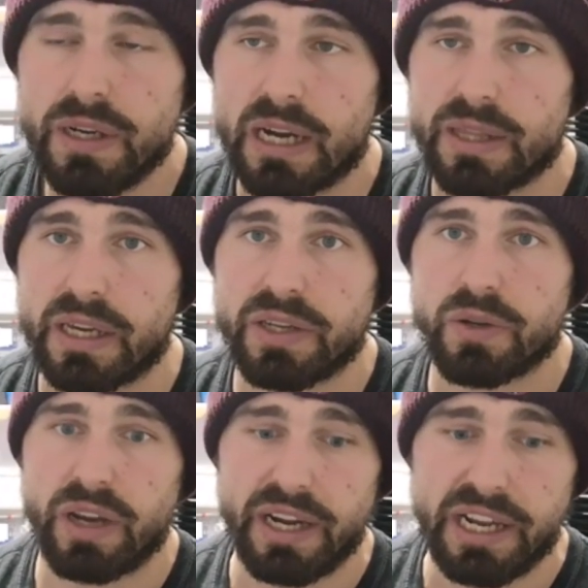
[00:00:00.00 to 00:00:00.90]
I think
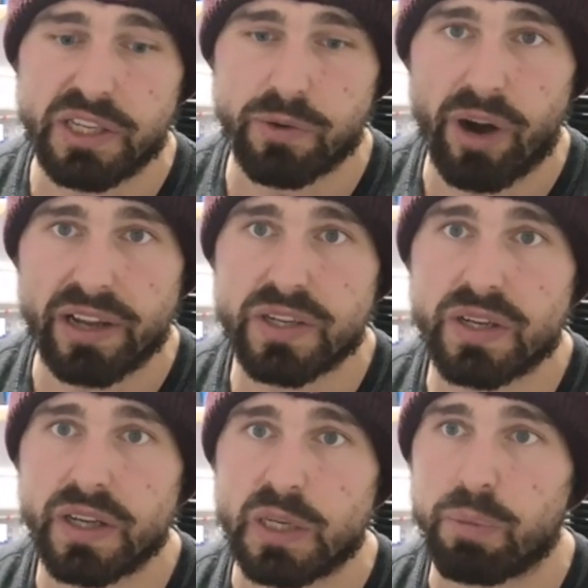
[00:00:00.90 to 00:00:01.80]
so. He needs a
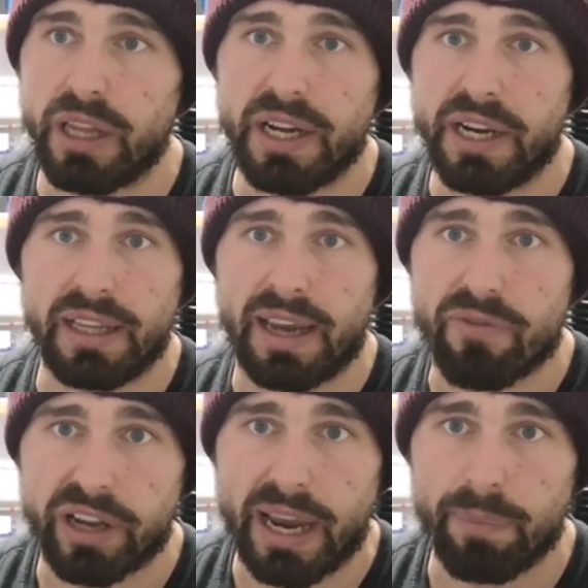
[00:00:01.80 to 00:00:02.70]
rest. He's played nearly
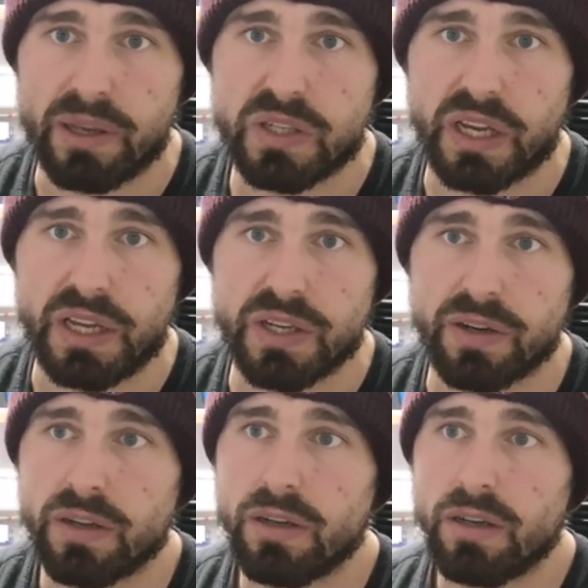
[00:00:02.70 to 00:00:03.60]
every game this
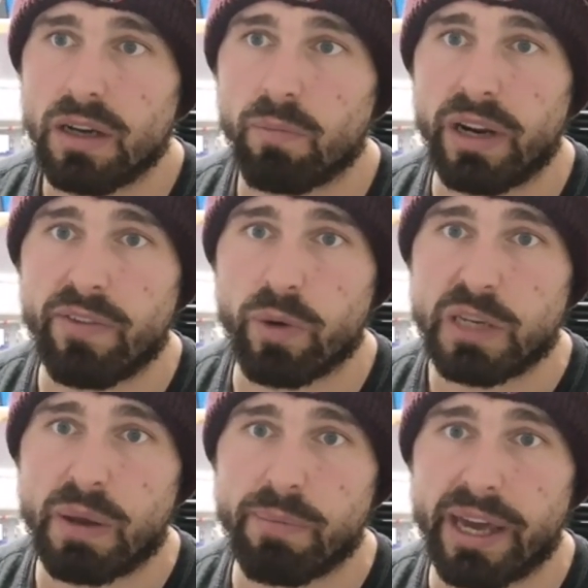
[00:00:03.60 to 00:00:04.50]
season, and even when
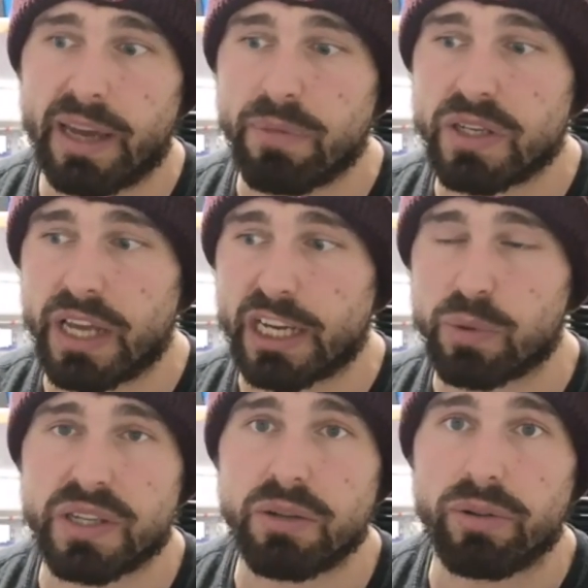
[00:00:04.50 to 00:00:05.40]
he's been making mistakes,
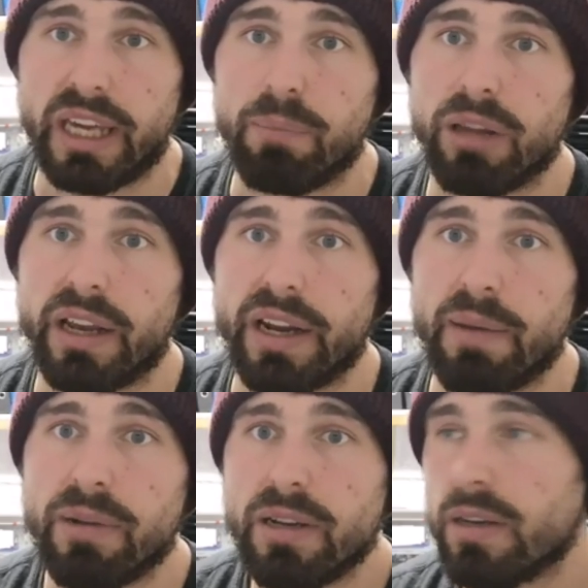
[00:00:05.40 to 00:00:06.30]
we still keep playing him.